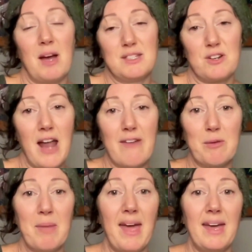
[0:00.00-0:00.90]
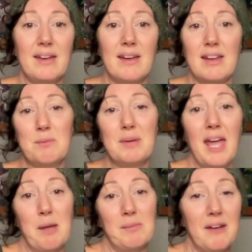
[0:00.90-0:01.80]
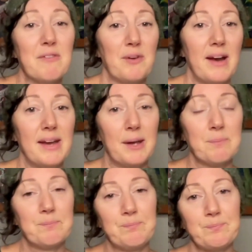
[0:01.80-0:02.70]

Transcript: started having pain and it became life-threatening.